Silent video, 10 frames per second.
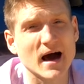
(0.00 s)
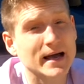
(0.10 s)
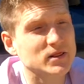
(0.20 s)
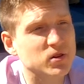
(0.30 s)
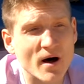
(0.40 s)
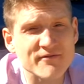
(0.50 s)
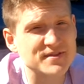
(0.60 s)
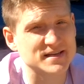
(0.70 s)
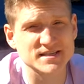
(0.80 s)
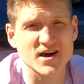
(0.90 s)
I
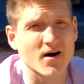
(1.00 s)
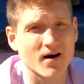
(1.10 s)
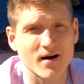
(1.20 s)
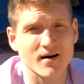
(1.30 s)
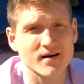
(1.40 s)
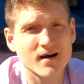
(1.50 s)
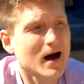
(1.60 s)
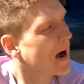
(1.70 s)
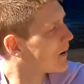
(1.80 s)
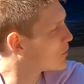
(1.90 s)
love this car.
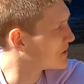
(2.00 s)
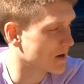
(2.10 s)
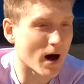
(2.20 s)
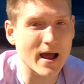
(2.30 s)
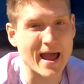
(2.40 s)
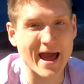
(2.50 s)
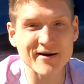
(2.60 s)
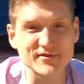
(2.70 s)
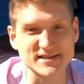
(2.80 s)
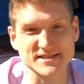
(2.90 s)
I would not
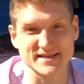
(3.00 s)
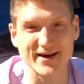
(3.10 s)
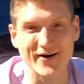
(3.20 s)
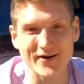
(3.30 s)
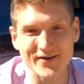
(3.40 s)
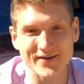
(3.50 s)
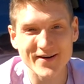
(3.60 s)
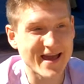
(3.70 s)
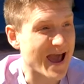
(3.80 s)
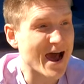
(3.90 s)
have it still.
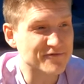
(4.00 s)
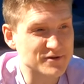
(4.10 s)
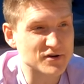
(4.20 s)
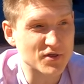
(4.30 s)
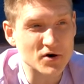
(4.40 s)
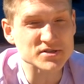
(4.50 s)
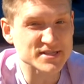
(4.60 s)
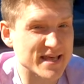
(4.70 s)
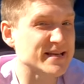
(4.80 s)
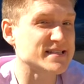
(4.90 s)
After those
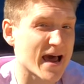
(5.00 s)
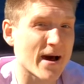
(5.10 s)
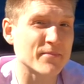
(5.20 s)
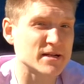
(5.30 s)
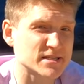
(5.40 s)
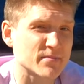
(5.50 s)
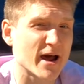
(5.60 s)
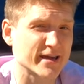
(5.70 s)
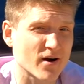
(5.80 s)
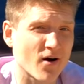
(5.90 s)
things happened to
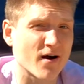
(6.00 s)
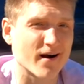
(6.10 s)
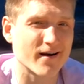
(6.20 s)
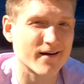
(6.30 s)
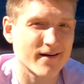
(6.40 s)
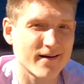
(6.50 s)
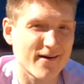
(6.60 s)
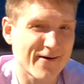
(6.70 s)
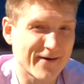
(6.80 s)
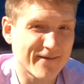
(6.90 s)
my car,
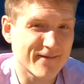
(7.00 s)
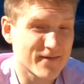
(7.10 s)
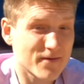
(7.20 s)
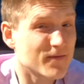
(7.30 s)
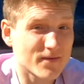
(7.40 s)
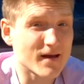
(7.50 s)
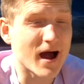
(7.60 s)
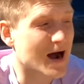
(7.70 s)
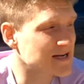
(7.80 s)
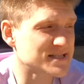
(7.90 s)

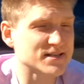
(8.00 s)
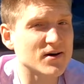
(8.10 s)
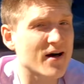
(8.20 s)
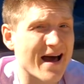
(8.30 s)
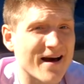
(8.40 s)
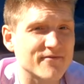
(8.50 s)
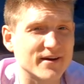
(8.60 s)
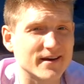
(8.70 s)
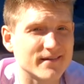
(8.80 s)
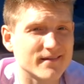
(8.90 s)
I still have
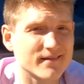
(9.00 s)
it.